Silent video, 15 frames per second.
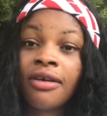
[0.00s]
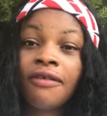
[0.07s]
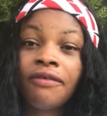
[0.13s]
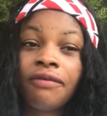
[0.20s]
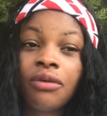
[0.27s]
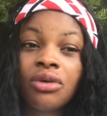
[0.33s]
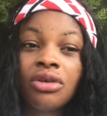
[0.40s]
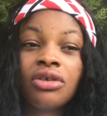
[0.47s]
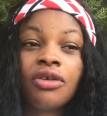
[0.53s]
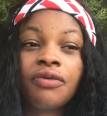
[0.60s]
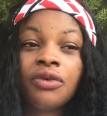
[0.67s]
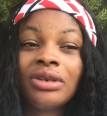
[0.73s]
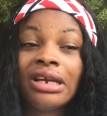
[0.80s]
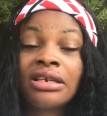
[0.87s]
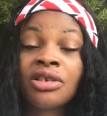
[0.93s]
For those of
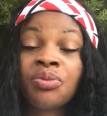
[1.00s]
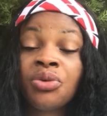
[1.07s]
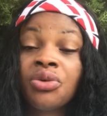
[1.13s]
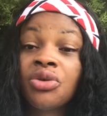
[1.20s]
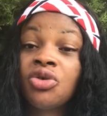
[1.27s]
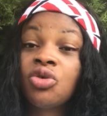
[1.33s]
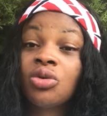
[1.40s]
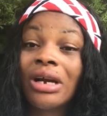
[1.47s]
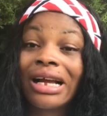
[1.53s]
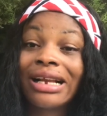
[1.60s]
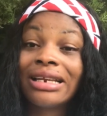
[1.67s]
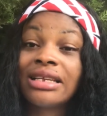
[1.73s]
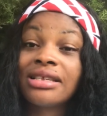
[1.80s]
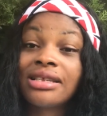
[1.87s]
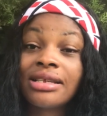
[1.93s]
you that spiritual
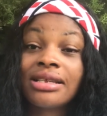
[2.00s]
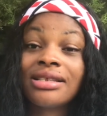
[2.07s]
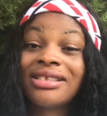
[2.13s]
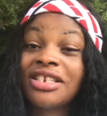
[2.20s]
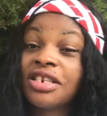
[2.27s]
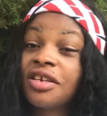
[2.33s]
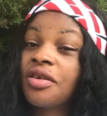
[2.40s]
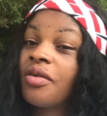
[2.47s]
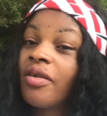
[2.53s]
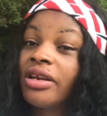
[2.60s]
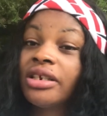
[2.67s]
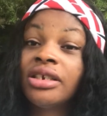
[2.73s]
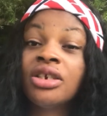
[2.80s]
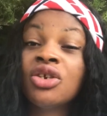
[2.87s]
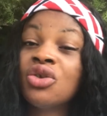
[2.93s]
cleansing
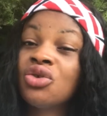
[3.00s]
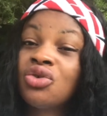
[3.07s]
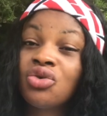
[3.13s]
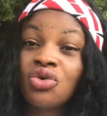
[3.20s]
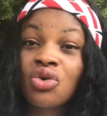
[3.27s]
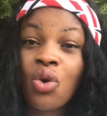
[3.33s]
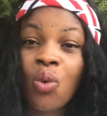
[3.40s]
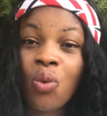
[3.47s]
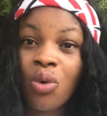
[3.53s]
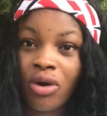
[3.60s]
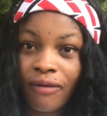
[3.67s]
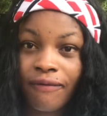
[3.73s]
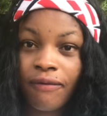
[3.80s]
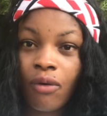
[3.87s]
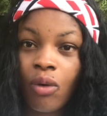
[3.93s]
generally do not
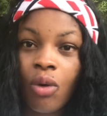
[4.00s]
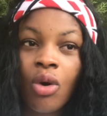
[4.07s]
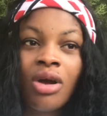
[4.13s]
work for,